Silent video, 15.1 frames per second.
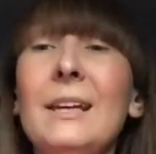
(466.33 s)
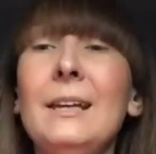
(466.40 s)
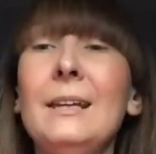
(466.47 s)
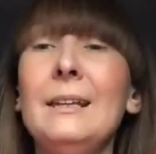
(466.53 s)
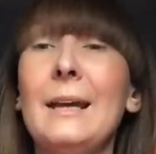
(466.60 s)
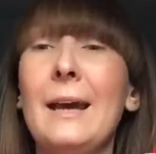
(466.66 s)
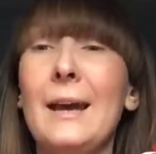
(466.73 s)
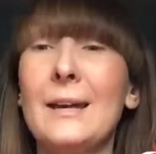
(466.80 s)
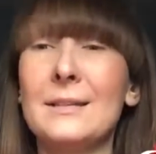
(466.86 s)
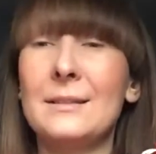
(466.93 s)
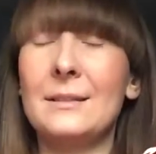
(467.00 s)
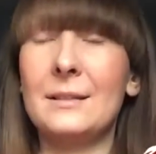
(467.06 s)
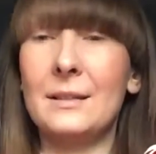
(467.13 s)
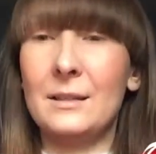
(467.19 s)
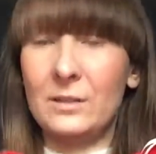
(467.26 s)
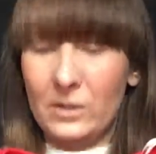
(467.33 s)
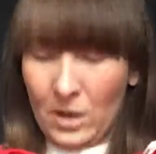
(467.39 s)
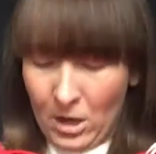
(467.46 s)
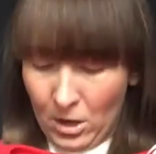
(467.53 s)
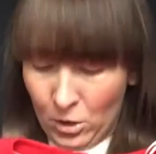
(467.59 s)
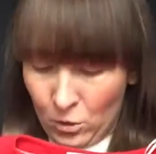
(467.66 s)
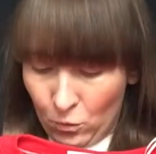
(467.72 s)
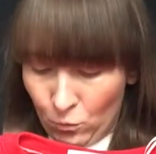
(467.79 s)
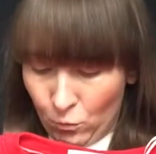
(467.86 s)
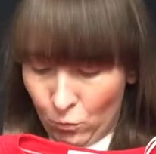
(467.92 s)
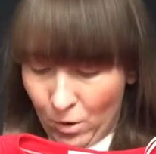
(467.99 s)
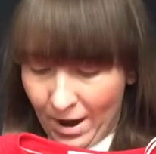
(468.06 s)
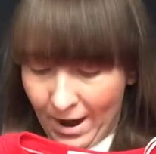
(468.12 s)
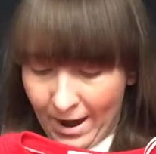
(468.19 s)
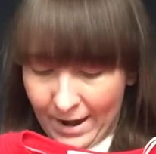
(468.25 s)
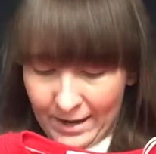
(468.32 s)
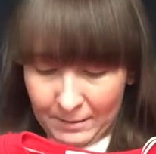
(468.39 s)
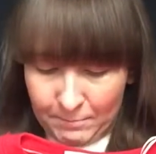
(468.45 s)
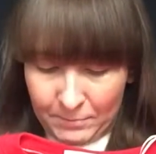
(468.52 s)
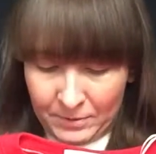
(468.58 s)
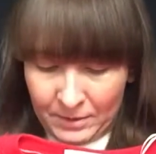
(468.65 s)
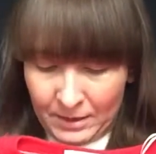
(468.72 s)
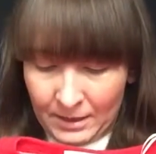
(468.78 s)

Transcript: It has this white